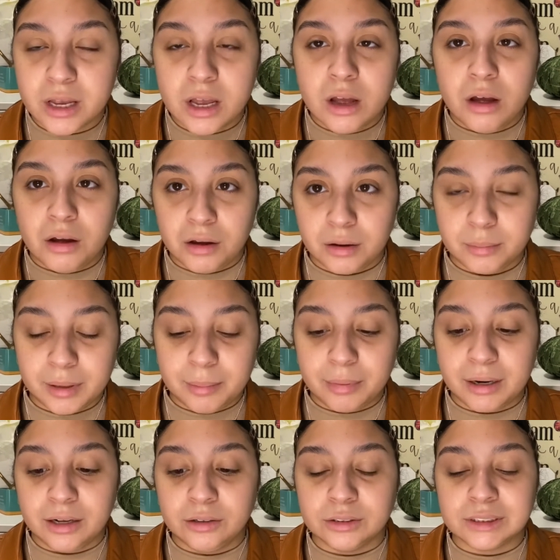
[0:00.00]
on my
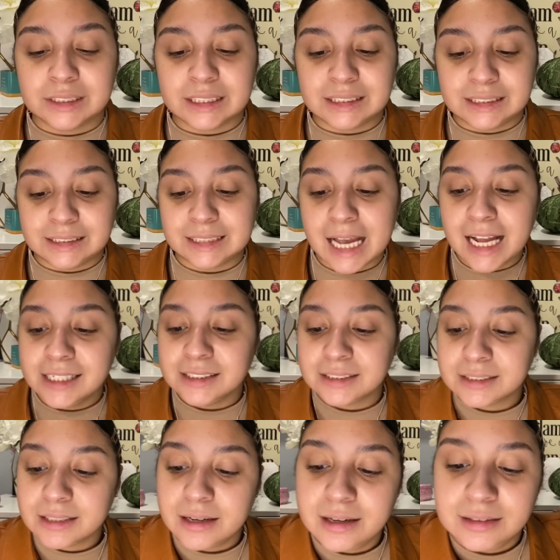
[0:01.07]
brows set
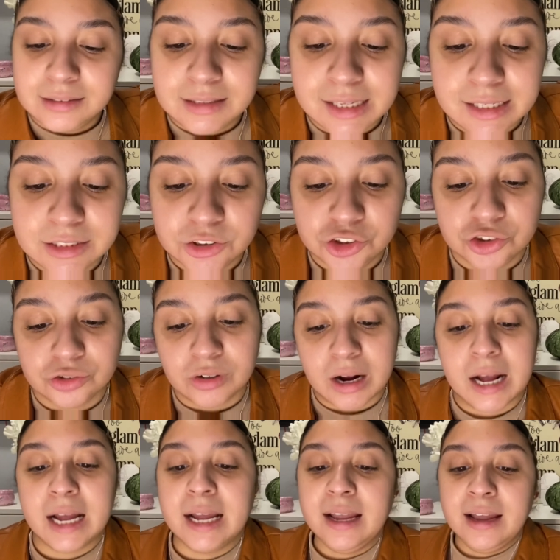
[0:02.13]
and let it
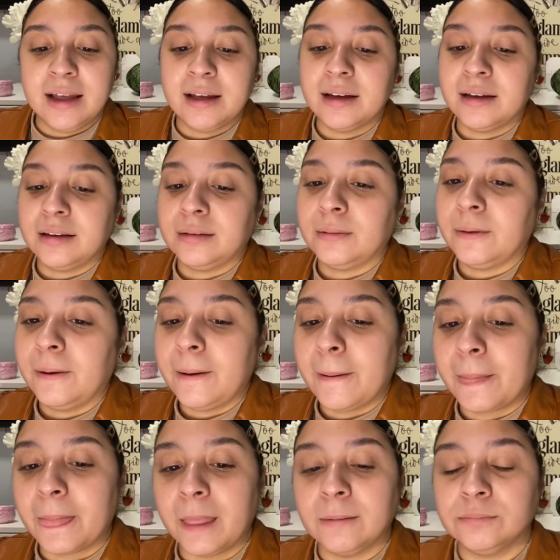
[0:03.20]
dry, and
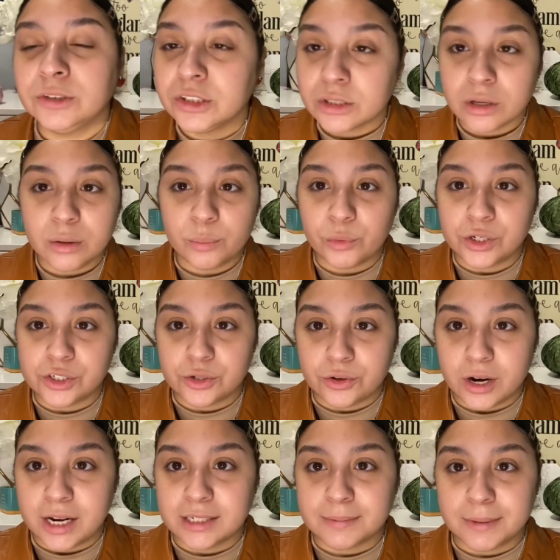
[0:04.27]
I'm just gonna
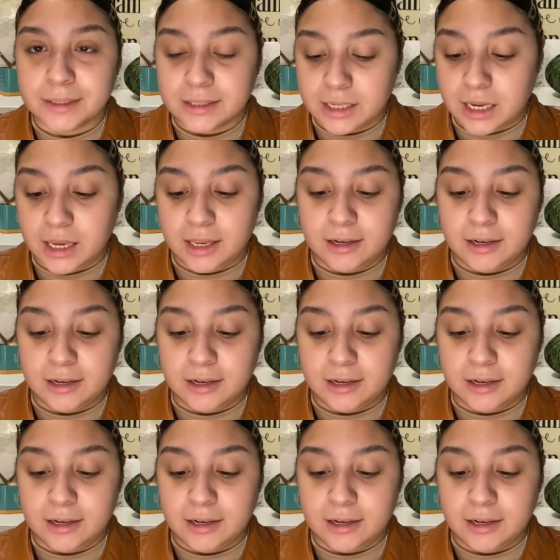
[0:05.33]
moisturize my skin.